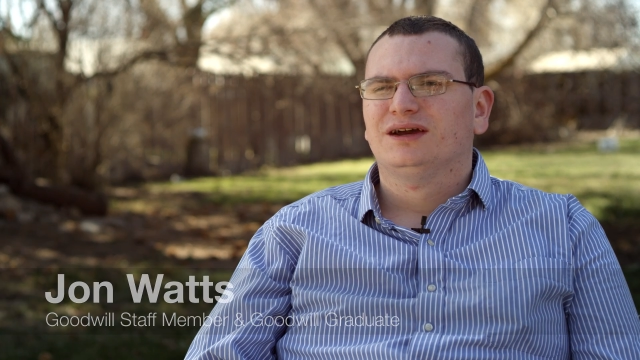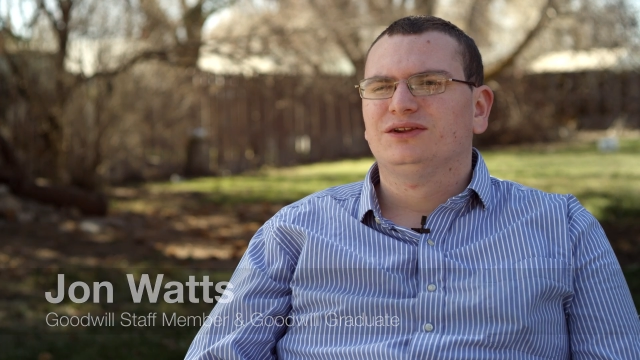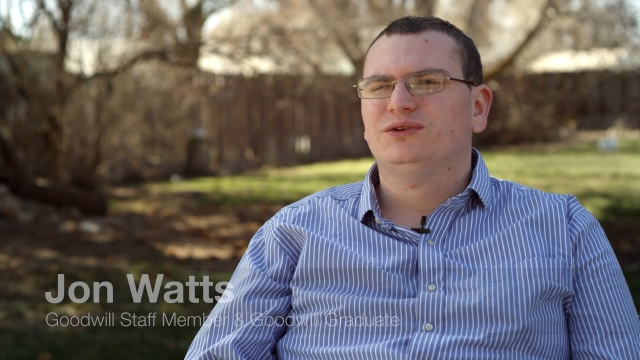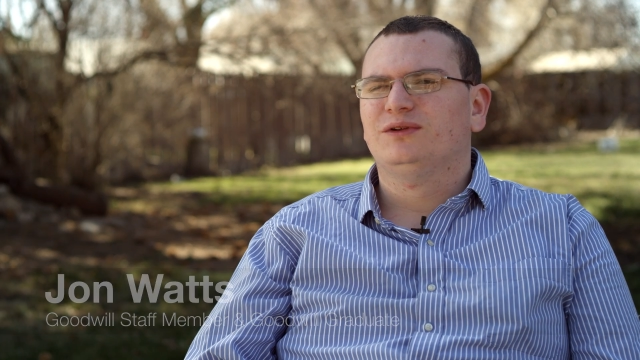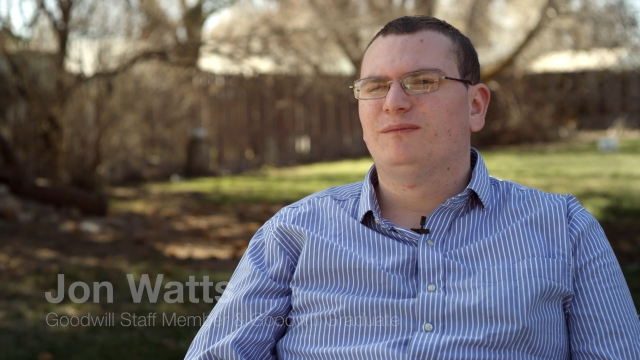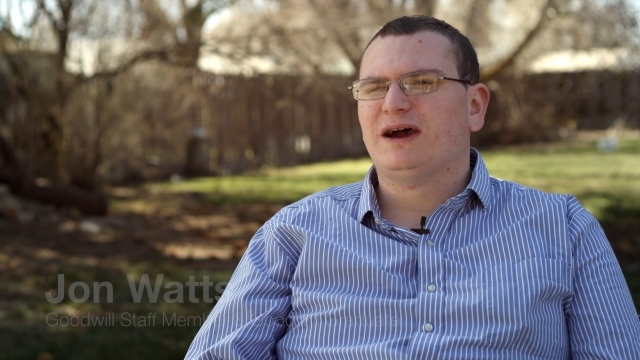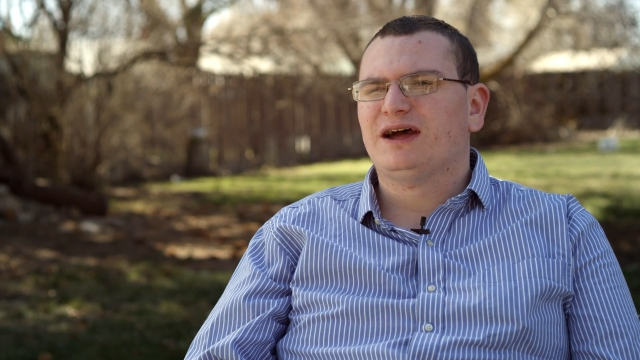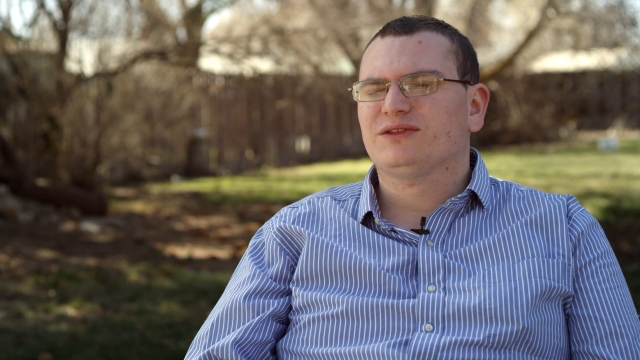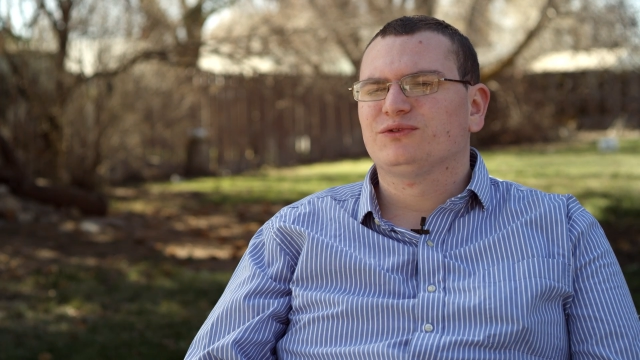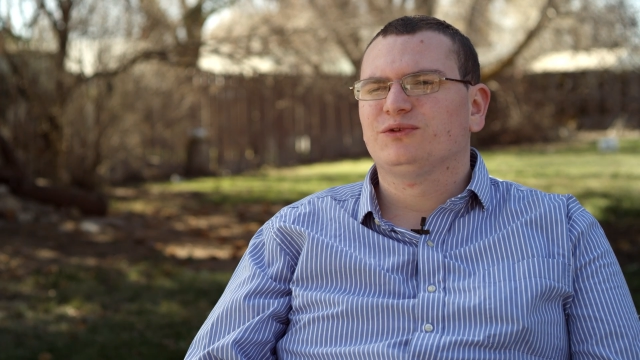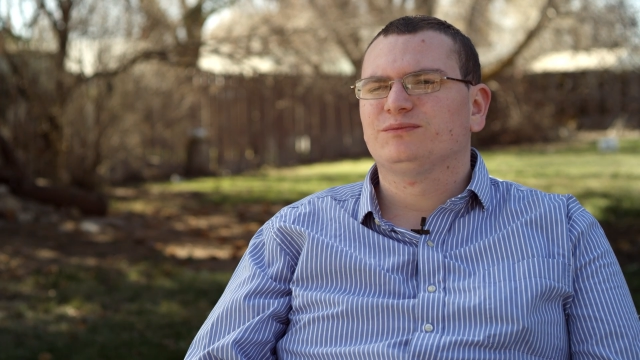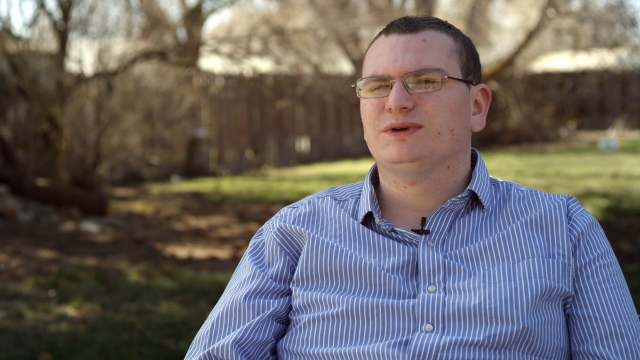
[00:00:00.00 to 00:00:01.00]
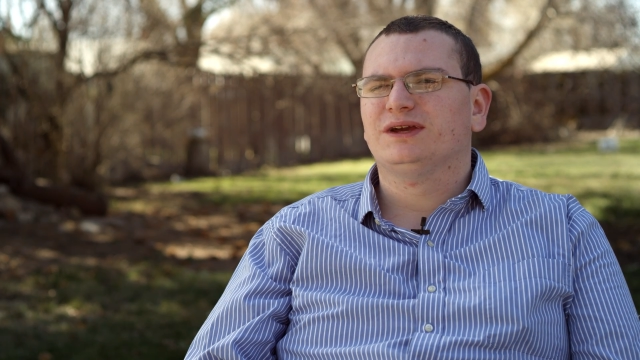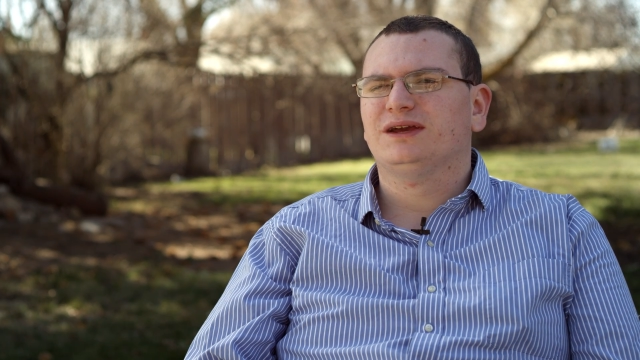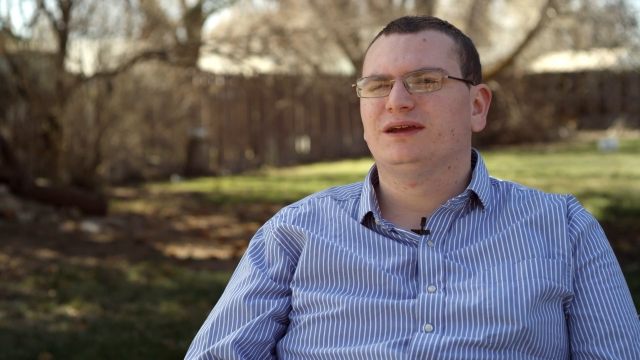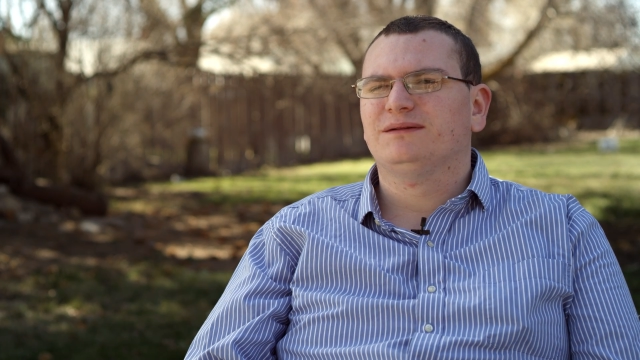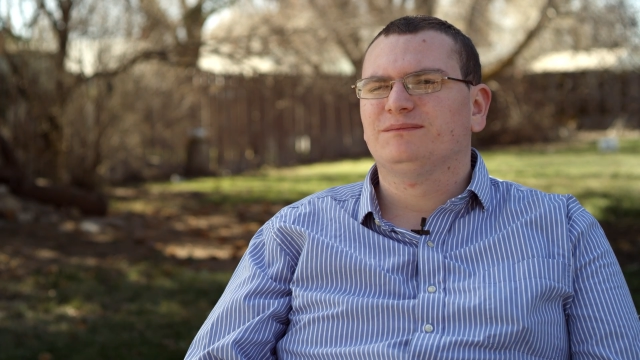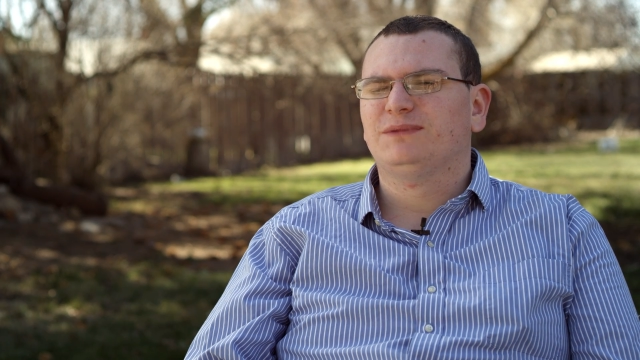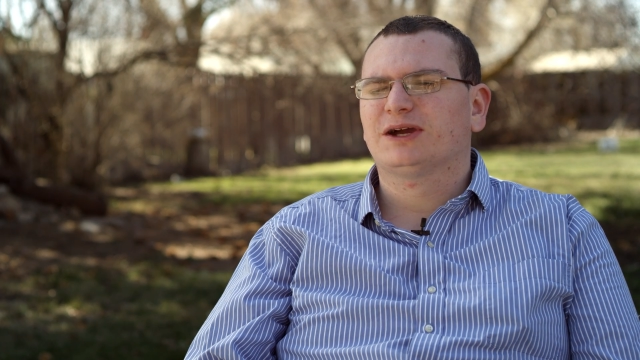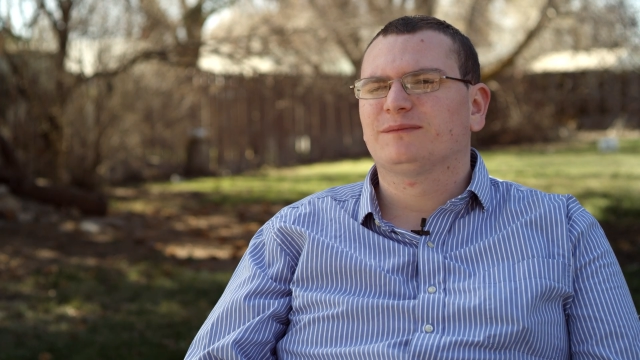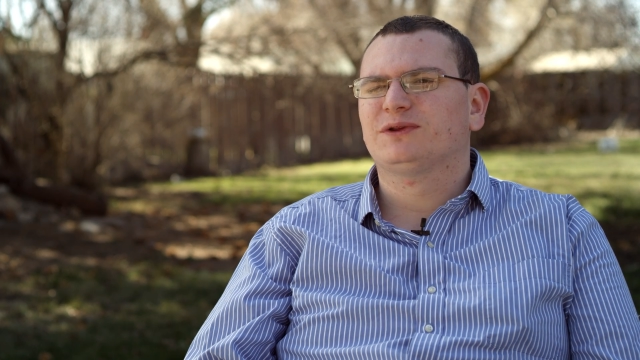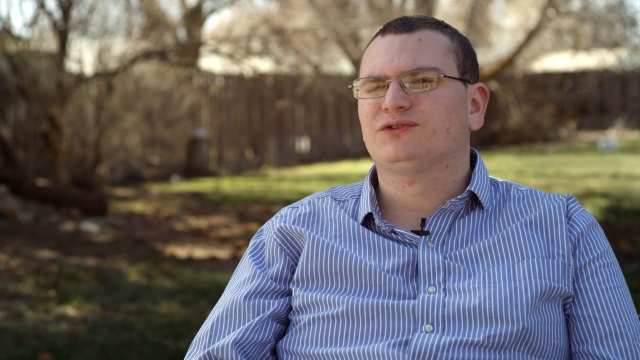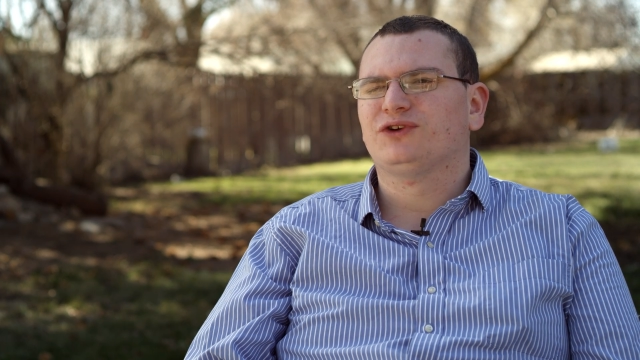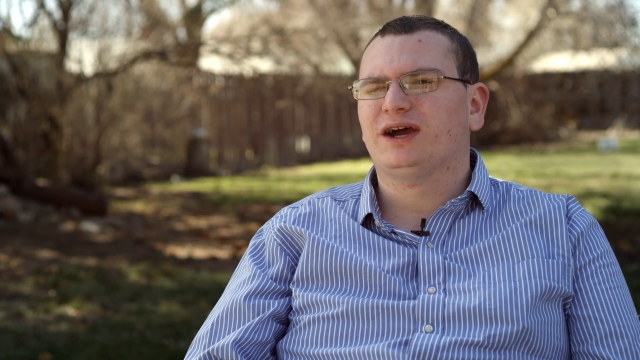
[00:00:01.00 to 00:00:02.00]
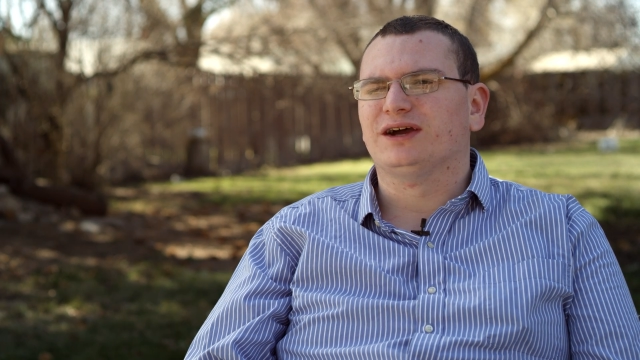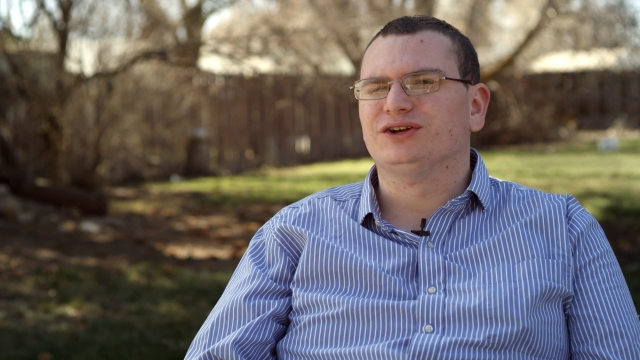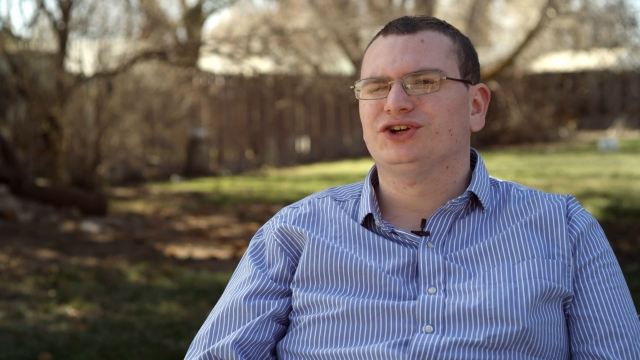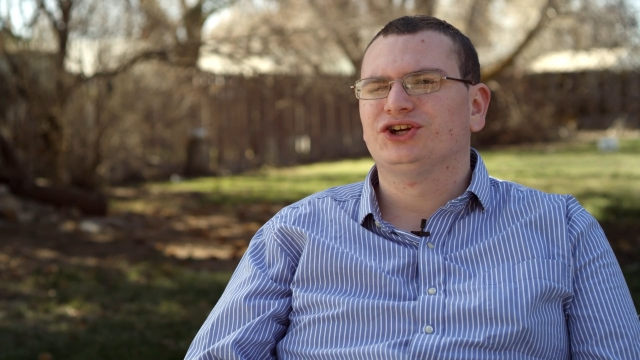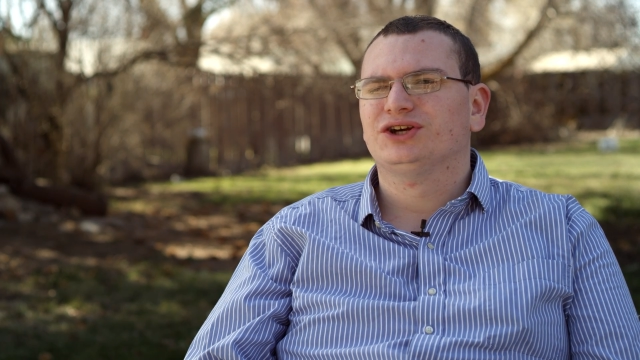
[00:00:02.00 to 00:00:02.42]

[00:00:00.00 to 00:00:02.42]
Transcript: do the bathroom, and pick up the trash.